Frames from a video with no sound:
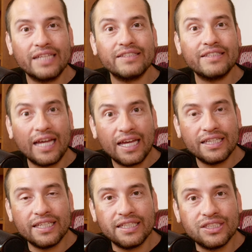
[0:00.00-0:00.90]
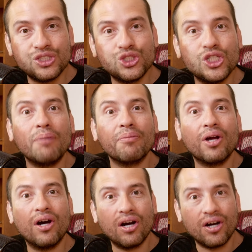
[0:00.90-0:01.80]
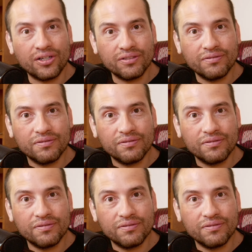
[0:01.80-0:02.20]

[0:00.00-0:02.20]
standing jump guard.